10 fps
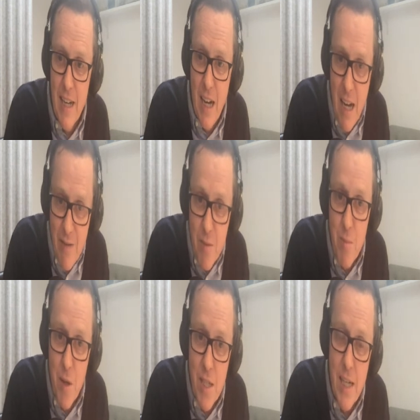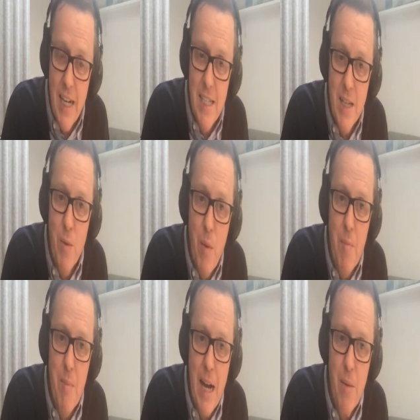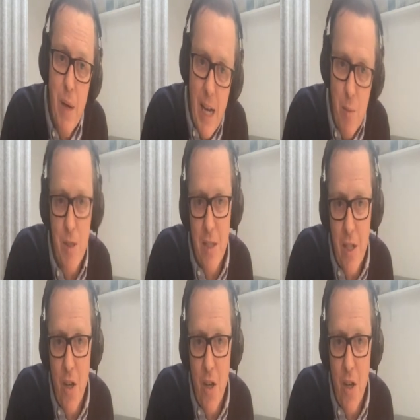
And 11 months later, we went back and we helped to